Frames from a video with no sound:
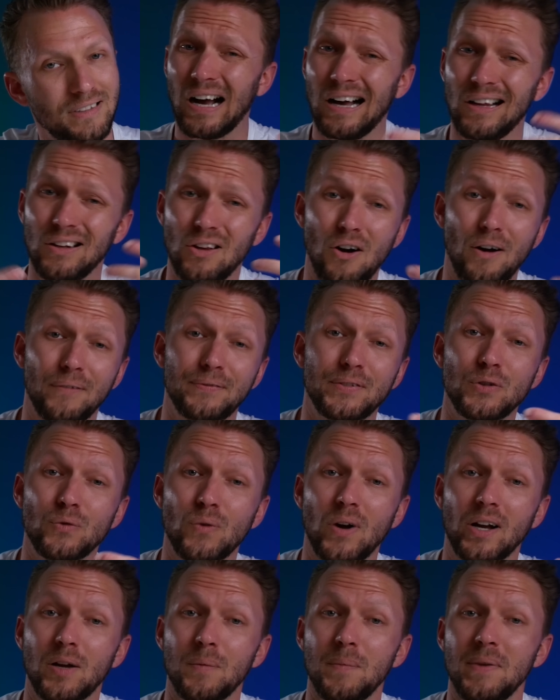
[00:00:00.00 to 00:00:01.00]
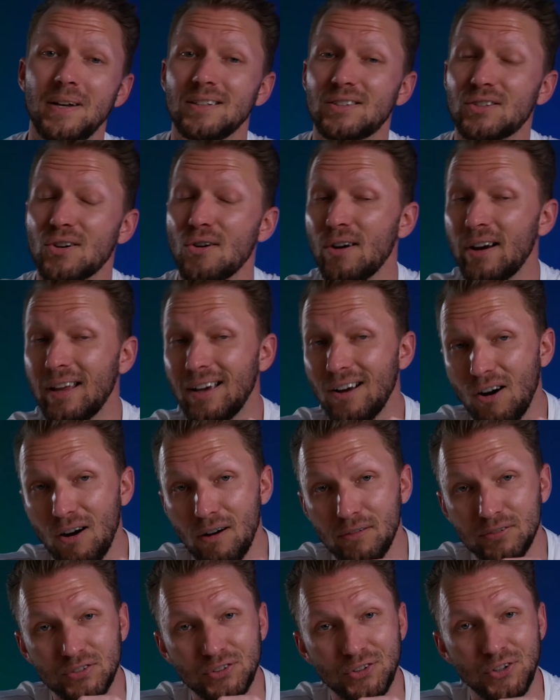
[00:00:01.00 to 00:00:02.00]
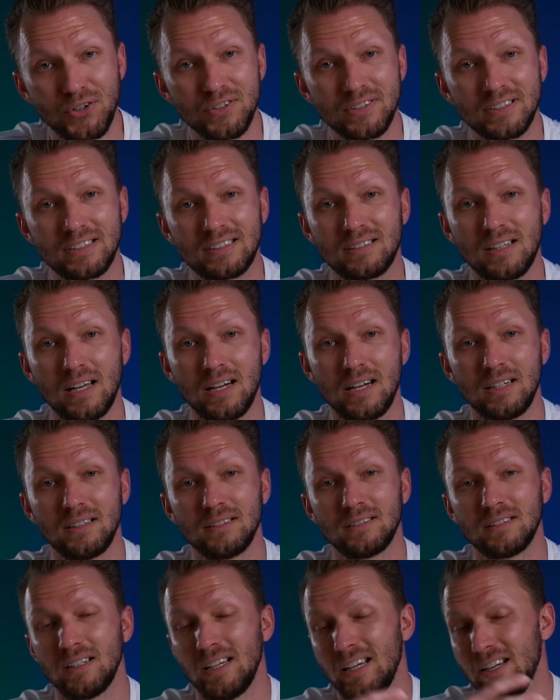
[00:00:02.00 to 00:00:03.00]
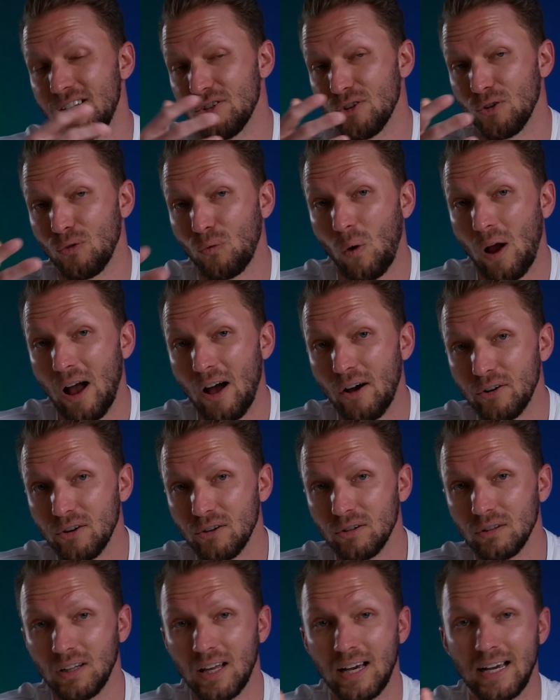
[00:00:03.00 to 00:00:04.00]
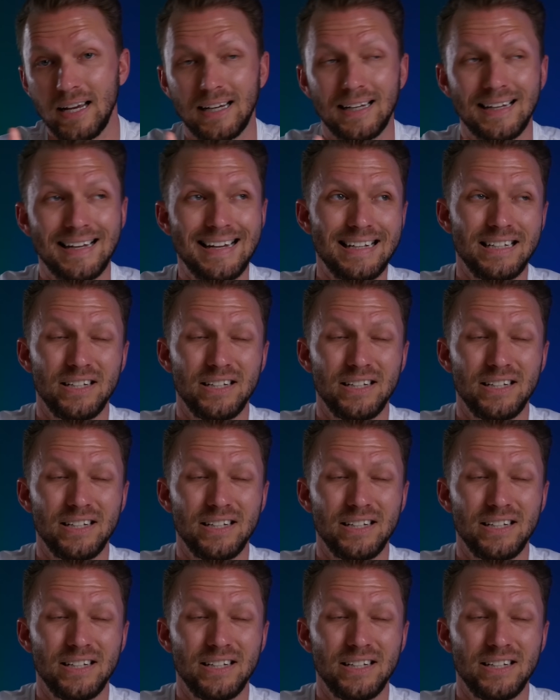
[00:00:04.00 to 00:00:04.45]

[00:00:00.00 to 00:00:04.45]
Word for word: I'll often recommend turning off certain settings in your router like